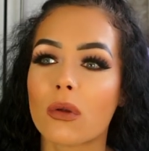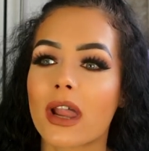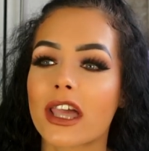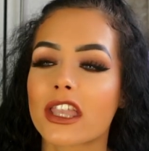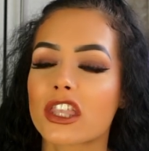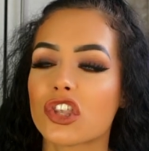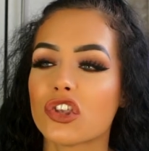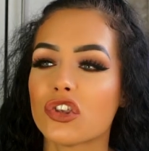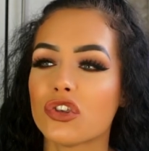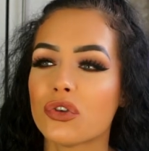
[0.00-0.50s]

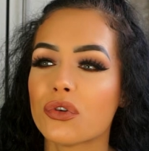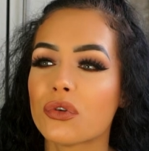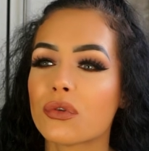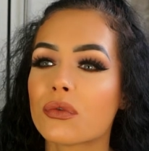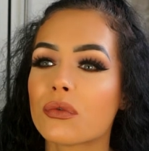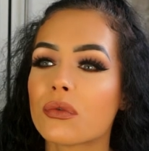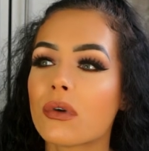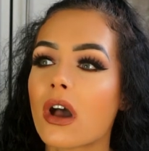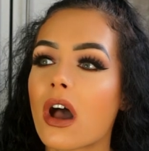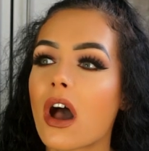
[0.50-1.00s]
like
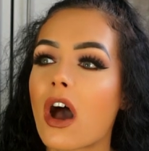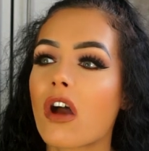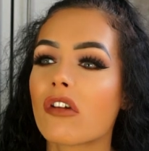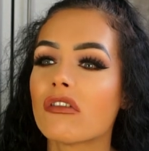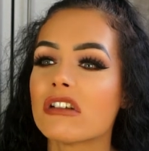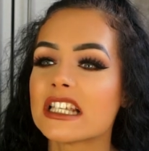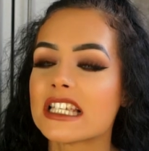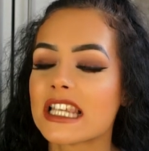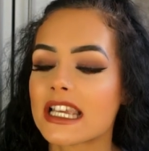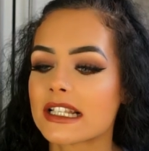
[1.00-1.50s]
you are
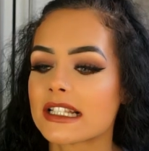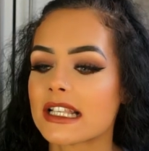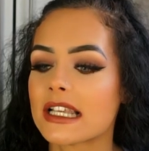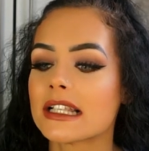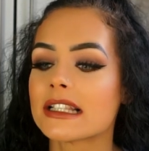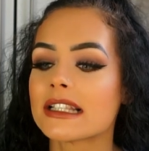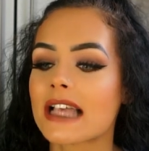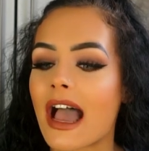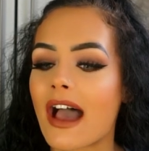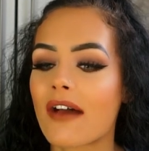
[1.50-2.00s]

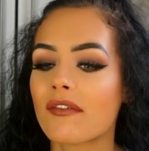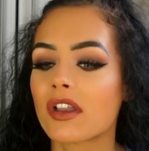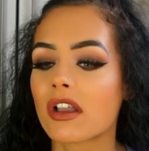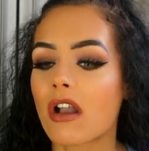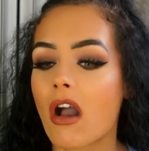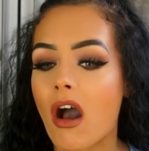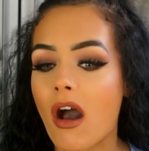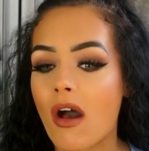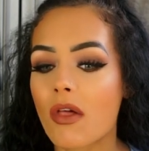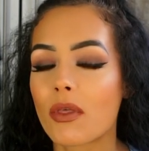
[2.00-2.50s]
addicted to having
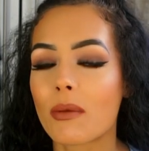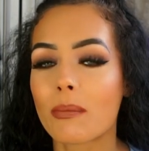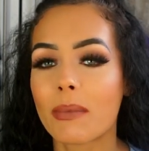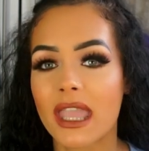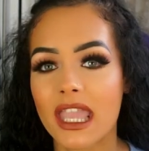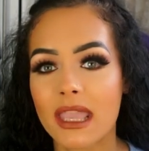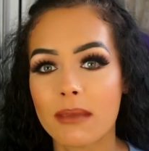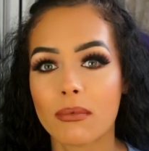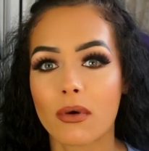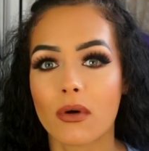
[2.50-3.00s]
other
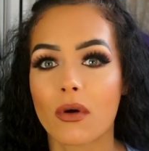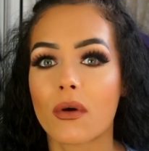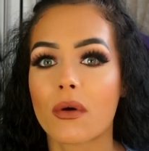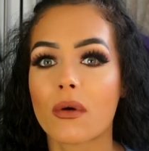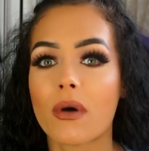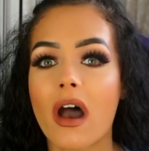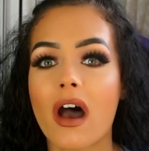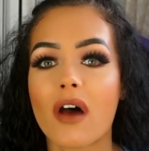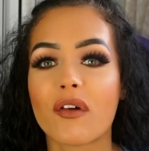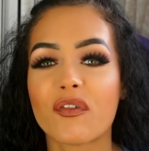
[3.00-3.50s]

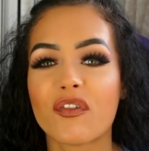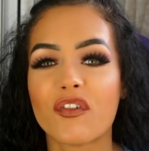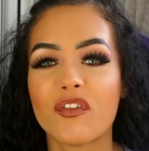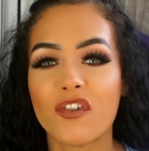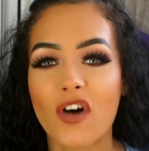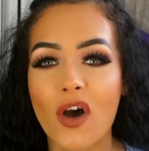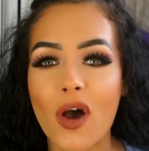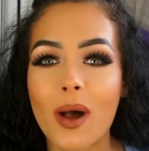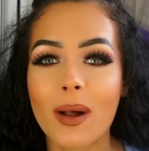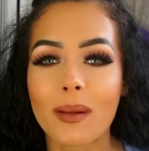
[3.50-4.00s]
people
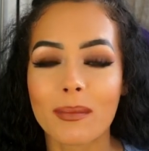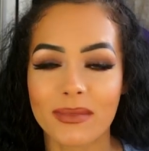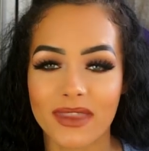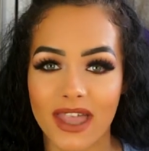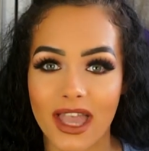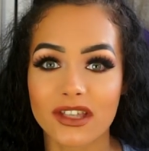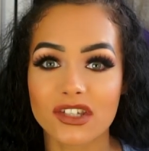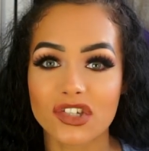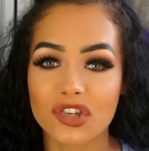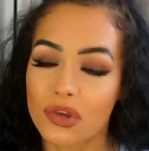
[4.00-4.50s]
affirm
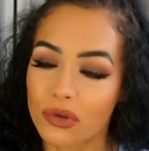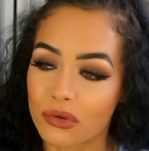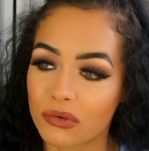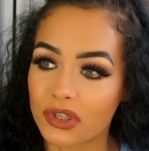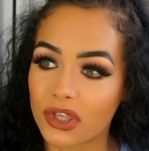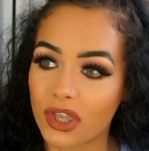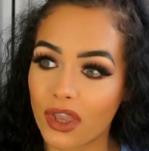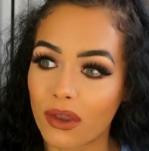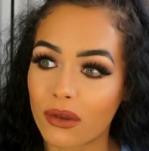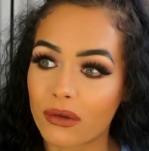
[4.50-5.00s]
that to
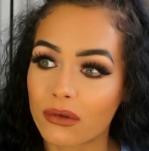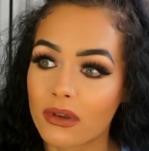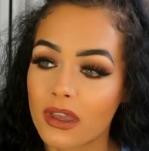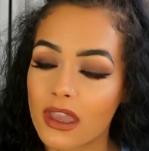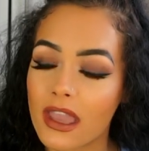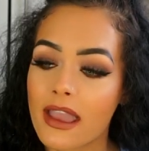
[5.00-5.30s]
you.